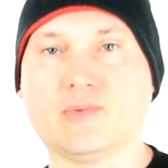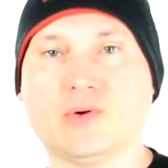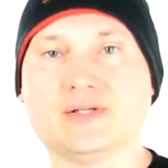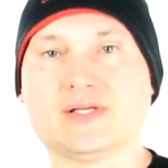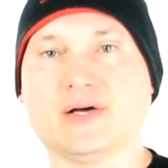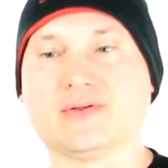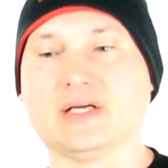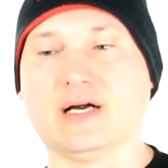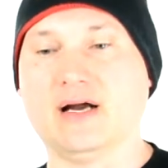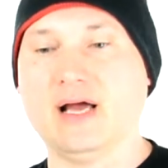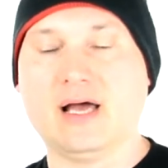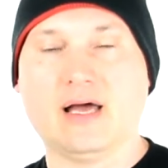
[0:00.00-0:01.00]
boards out
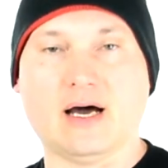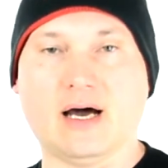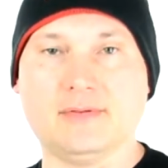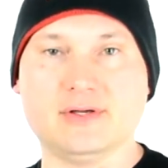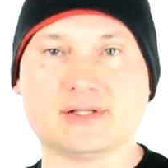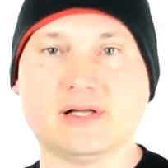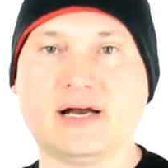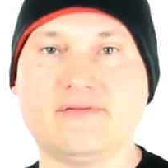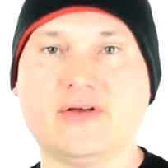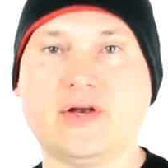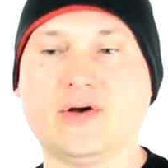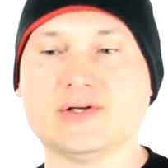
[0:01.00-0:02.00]
there. There's a lot
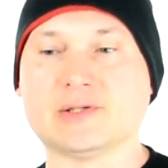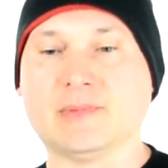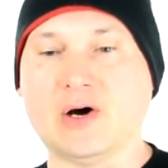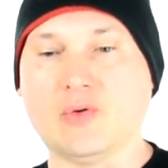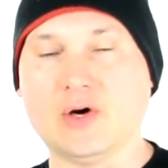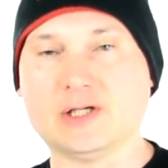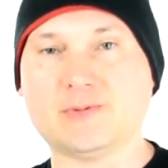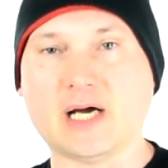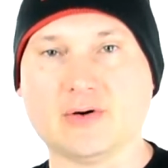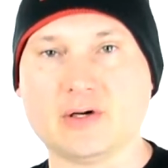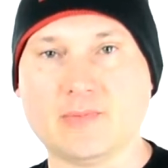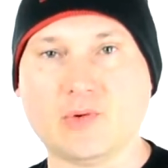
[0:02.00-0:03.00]
of videos about which
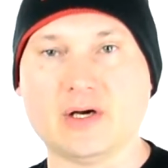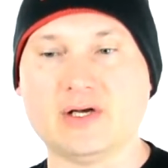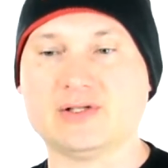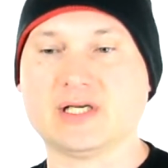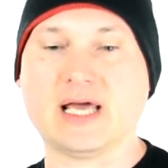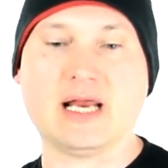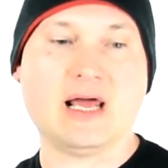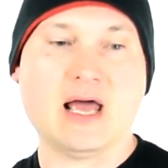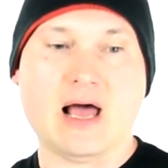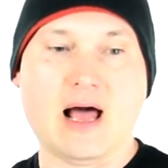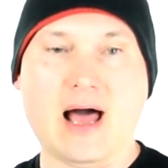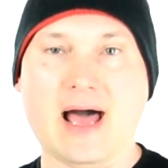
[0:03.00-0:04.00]
powder board you should get.
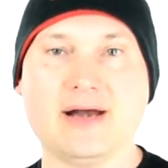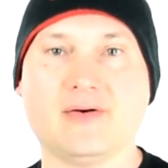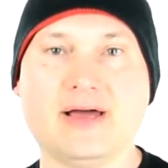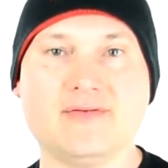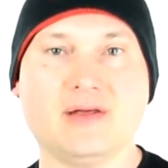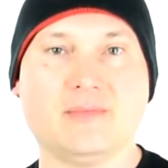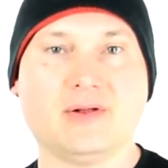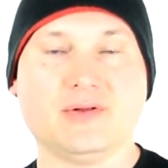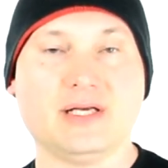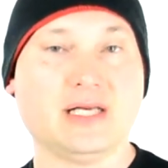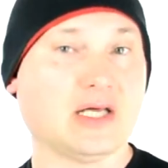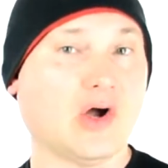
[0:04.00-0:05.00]
I don't have the
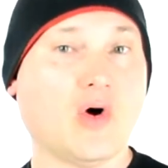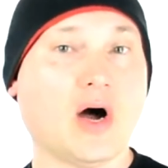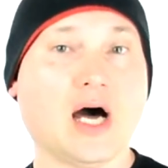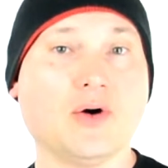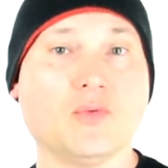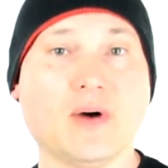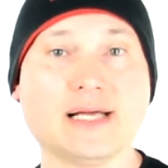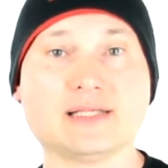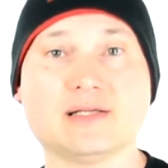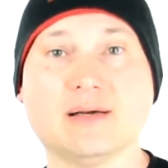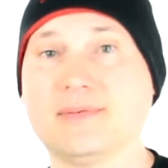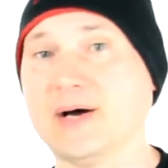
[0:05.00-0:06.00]
ability to go out
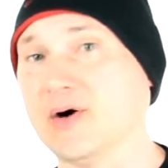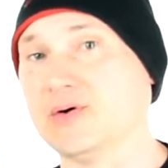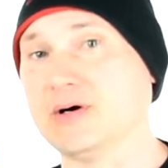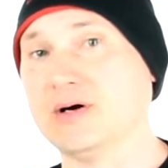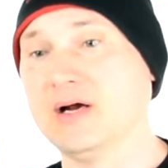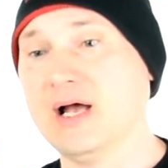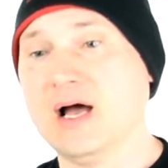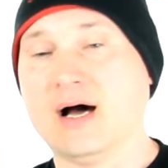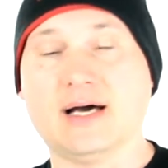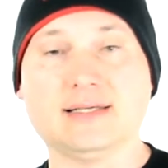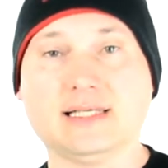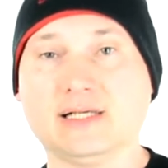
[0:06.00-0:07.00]
west to powder
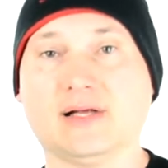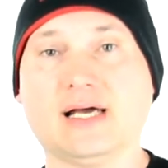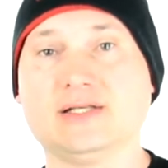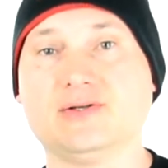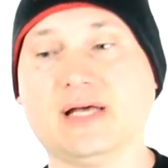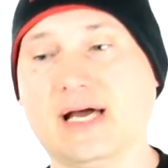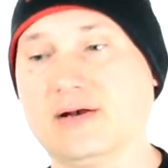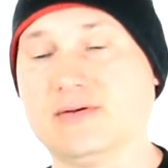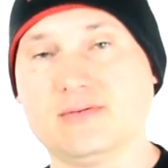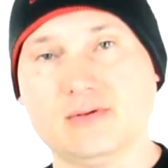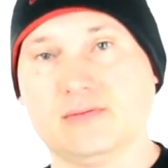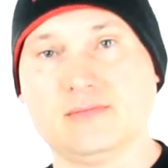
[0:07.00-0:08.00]
until I do
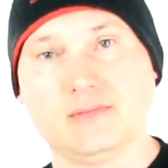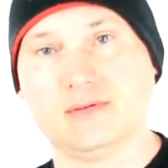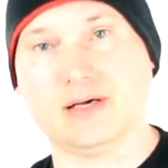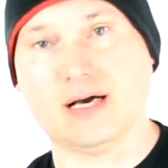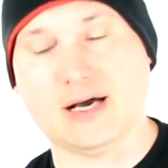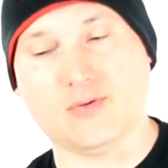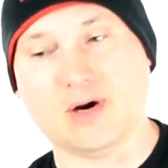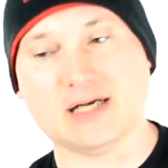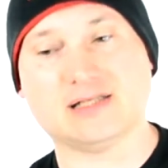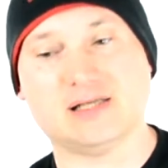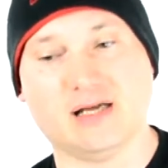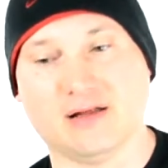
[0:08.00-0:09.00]
that.
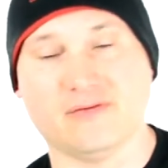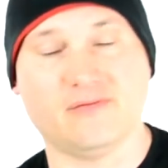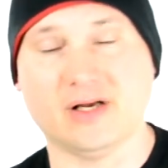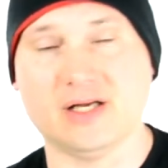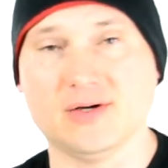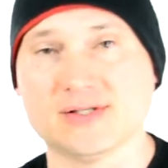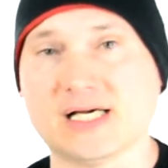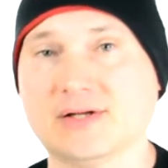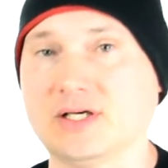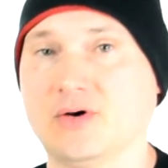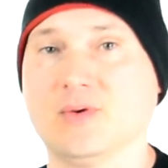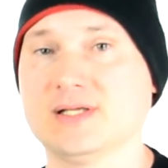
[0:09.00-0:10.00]
Watch the other videos
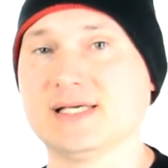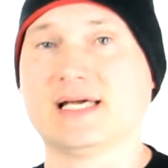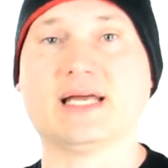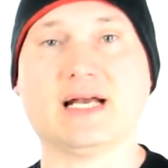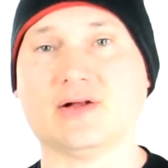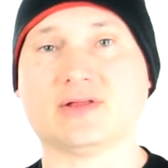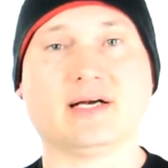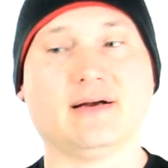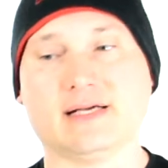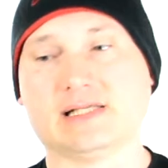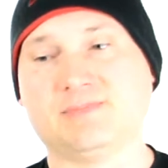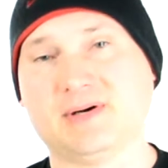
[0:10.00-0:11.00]
out there. Once I get out there
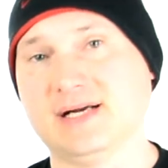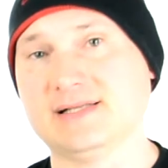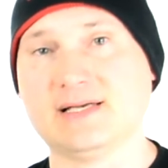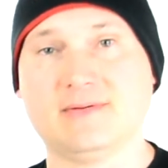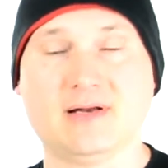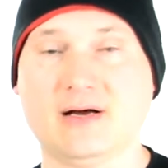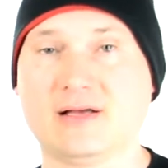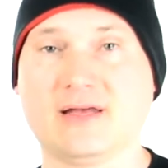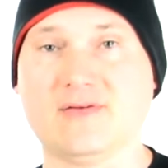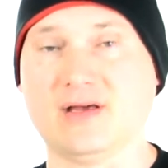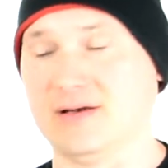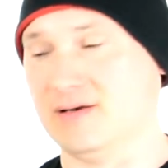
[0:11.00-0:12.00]
and experience it, I'll
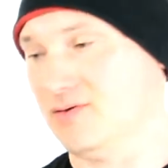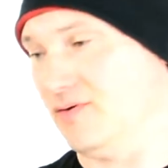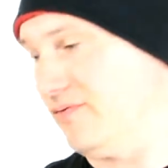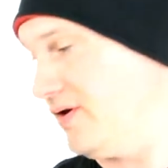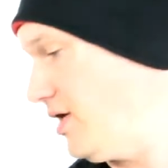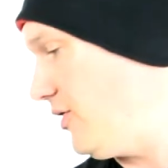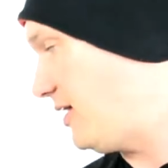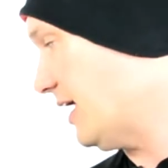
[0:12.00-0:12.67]
do a video